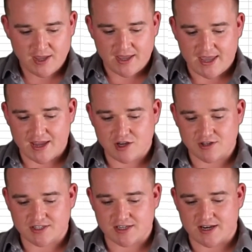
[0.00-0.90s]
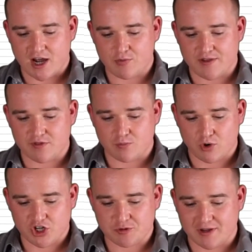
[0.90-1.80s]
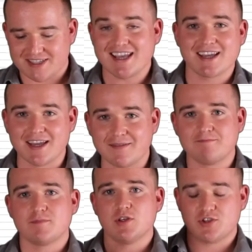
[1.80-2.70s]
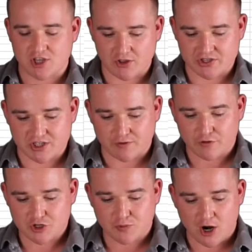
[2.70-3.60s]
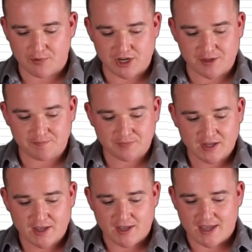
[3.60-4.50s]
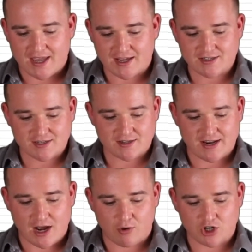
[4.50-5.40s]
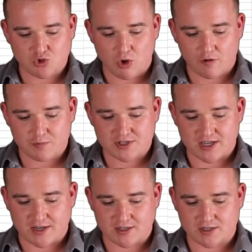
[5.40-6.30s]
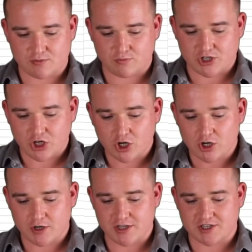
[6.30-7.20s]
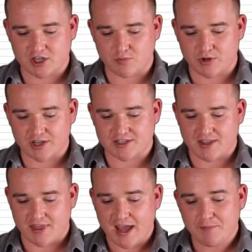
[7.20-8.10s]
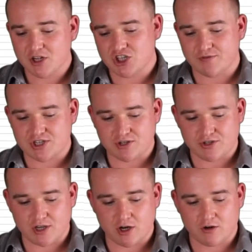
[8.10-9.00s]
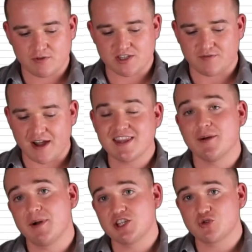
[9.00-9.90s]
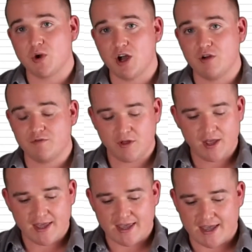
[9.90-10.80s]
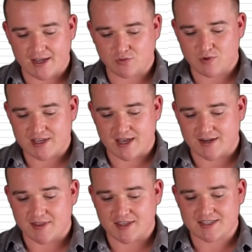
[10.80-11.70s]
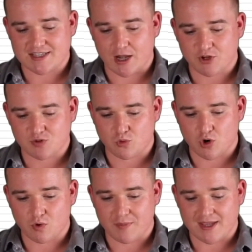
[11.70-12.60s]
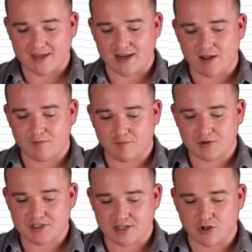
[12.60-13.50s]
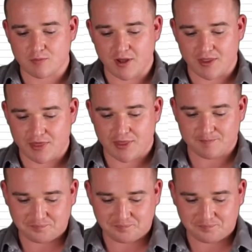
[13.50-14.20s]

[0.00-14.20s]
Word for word: And you can see now we have the mortgage amount taken. You saw this in the first property. And now our twelve percent return is gonna bring us that much every single year, divide that by twelve, and we get, this is how much more we're making every single month.